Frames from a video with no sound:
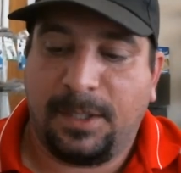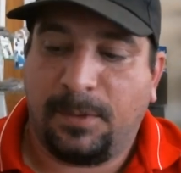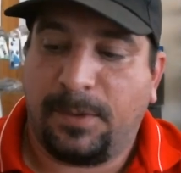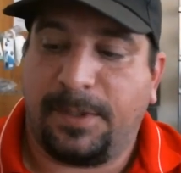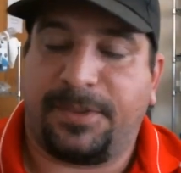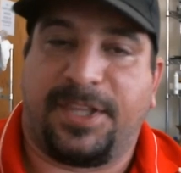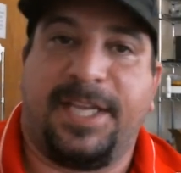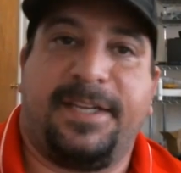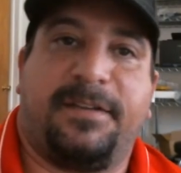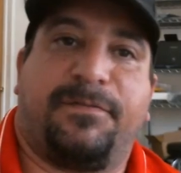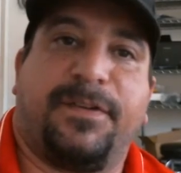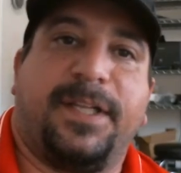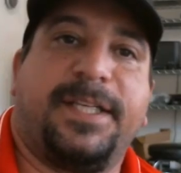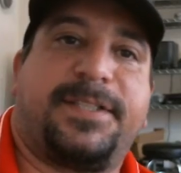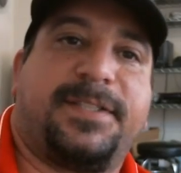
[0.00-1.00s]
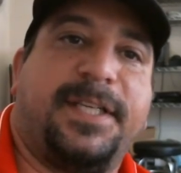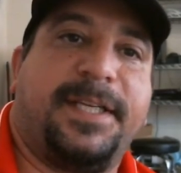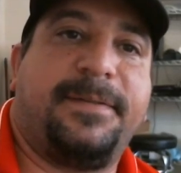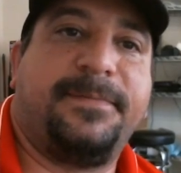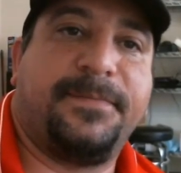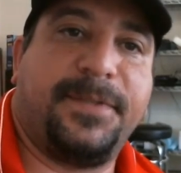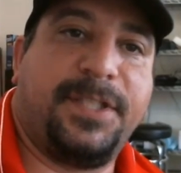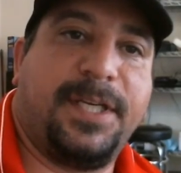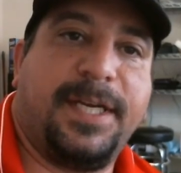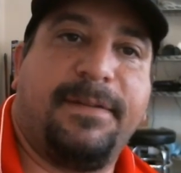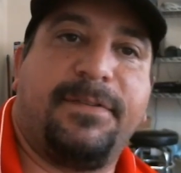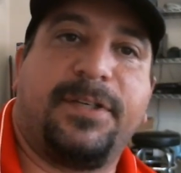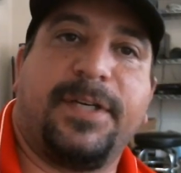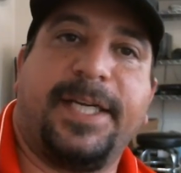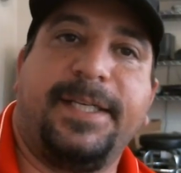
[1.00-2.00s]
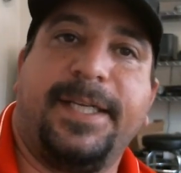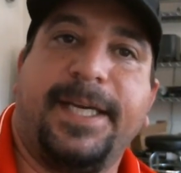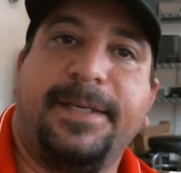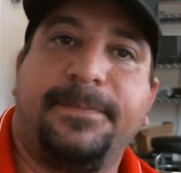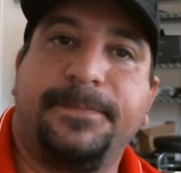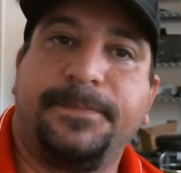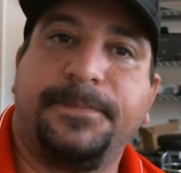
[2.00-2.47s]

Well, thank you for listening. You have a great day.